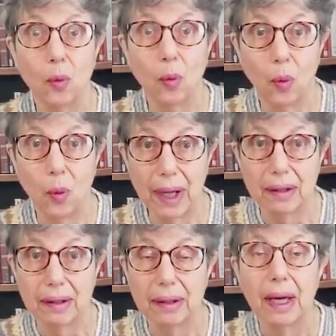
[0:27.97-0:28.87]

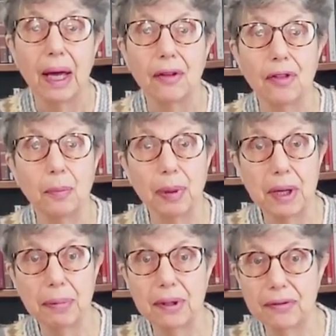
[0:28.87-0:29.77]
Well, the
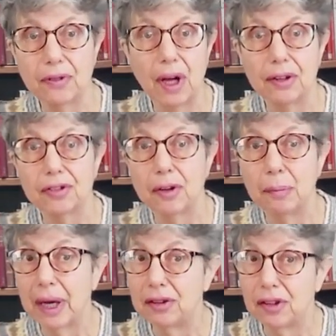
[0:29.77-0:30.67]
people of Gaza
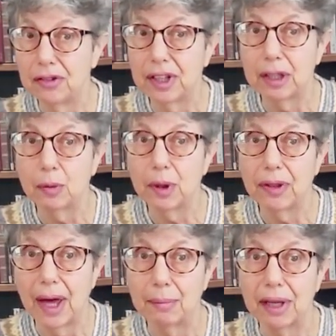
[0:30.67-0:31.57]
made a deal with
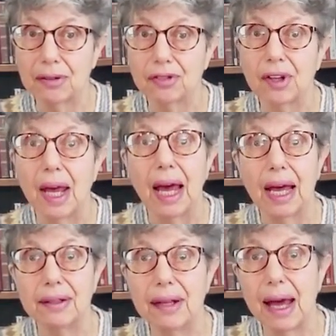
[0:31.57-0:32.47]
Hamas,
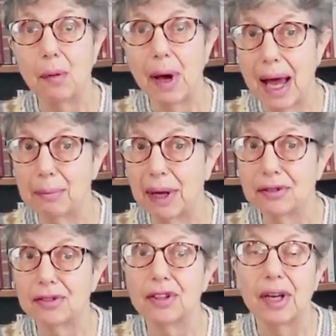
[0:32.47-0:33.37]
and now
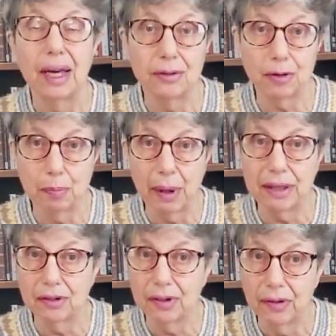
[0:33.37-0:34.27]
Hamas has
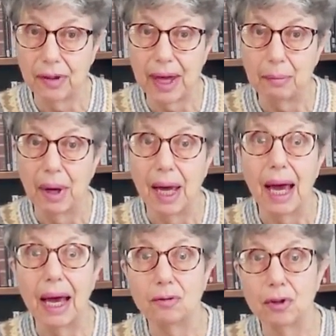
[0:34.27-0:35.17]
abandoned them
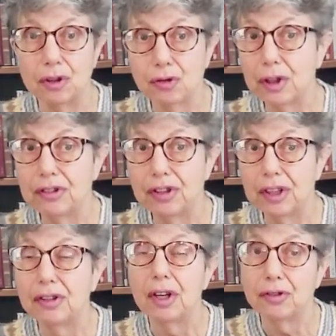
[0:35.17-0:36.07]
and
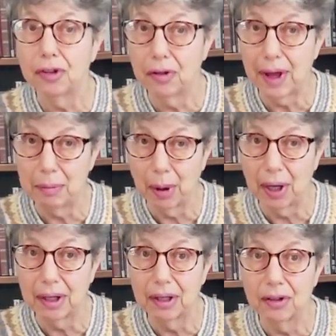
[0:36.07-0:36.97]
retreated to their
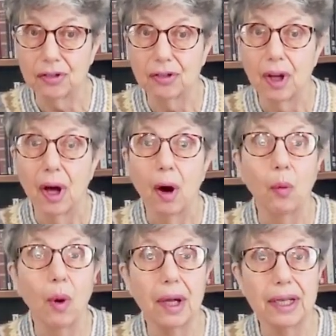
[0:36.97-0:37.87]
bunkers,
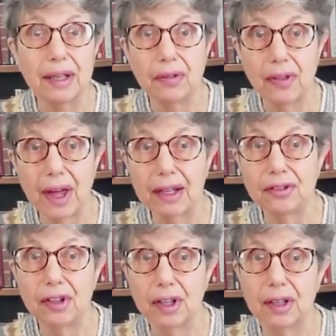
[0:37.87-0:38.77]
while in their
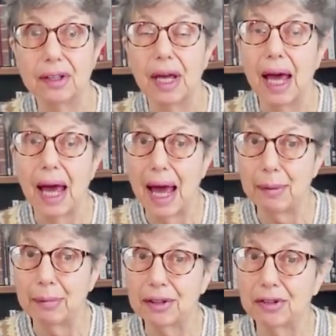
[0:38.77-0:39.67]
turn,
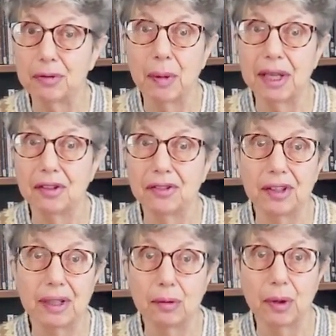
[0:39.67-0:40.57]
Hamas made a
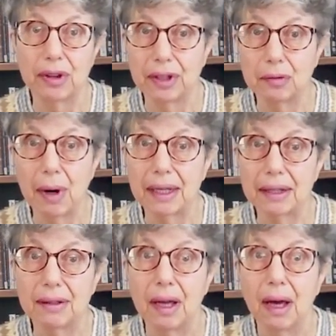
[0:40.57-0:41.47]
deal with
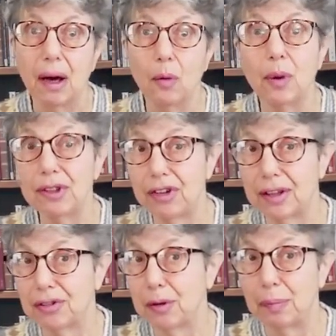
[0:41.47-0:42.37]
Iran, which
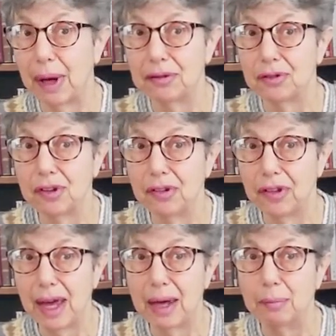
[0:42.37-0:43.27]
has abandoned
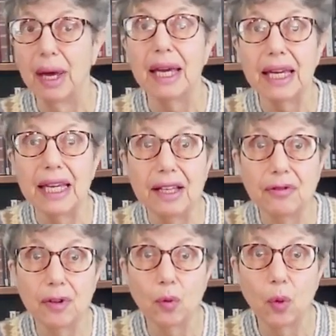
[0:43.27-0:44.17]
them.
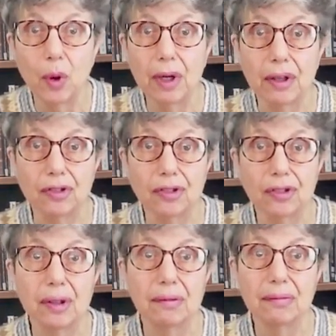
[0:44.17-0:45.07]
Even
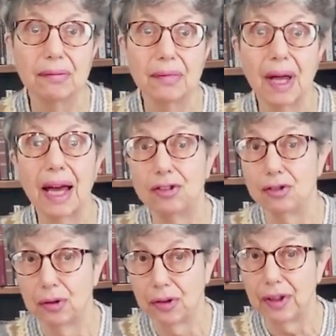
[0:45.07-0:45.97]
worse, I
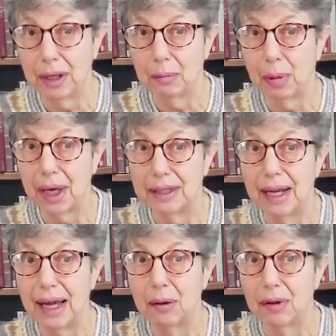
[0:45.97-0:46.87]
should think by
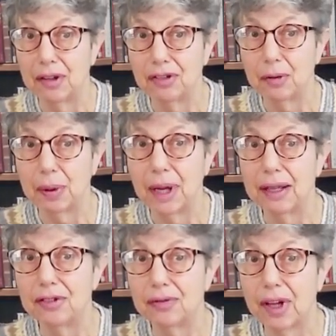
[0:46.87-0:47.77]
now their
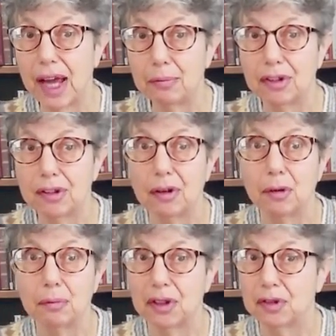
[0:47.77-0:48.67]
supplies of
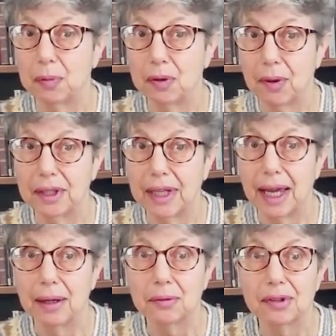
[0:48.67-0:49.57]
Captagon must be running
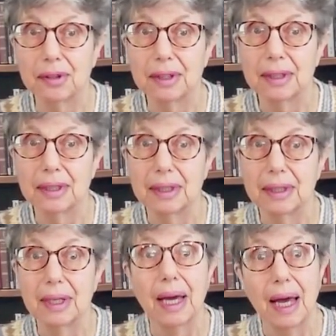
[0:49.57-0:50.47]
out.
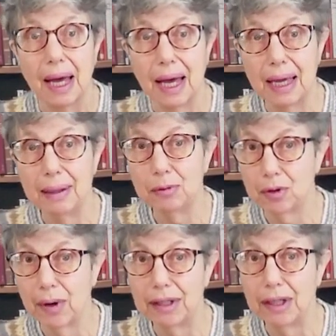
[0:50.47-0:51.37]
I'm
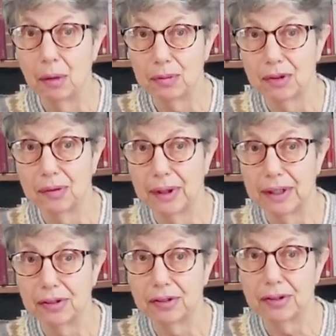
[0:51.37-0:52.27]

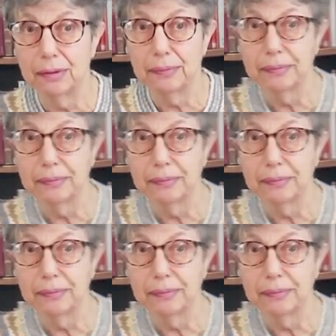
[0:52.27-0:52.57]
Granniopteryx.